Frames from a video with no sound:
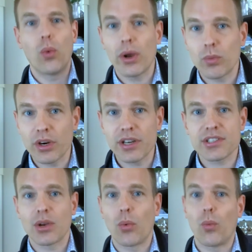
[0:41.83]
what
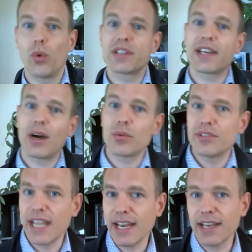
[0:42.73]
works what's
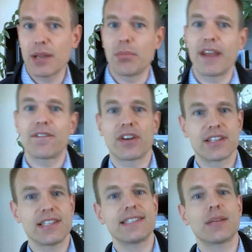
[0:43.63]
outdated in Mike
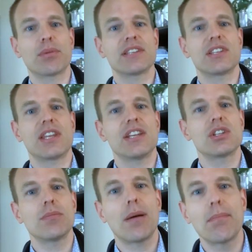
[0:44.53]
Ferry's listing
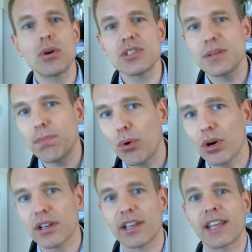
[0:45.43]
presentation, but most
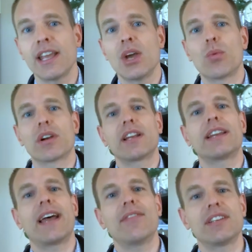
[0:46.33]
importantly, we're going to
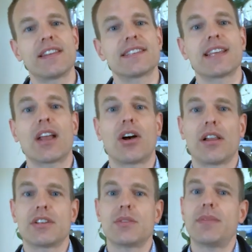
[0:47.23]
dive into the
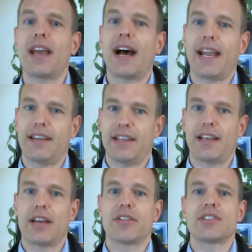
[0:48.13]
psychology behind it,
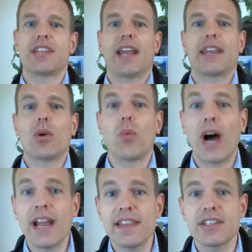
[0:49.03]
understanding
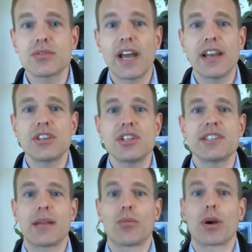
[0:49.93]
why these
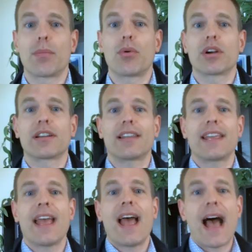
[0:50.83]
strategies and more
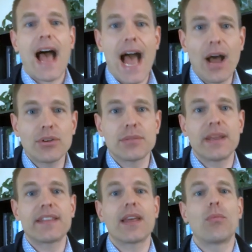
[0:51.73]
importantly, how to
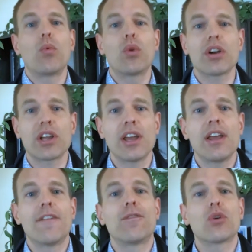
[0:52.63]
make them work
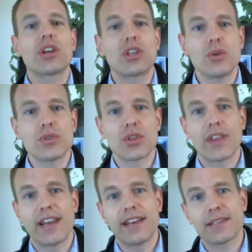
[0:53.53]
for you so
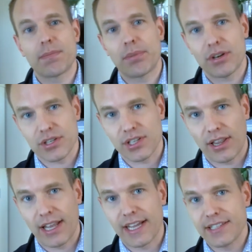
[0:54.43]
that it is
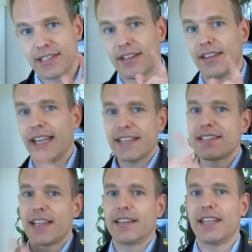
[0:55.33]
personalized.
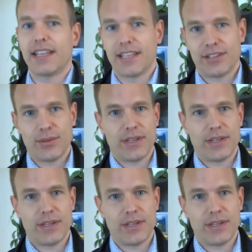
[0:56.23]
Let's dig into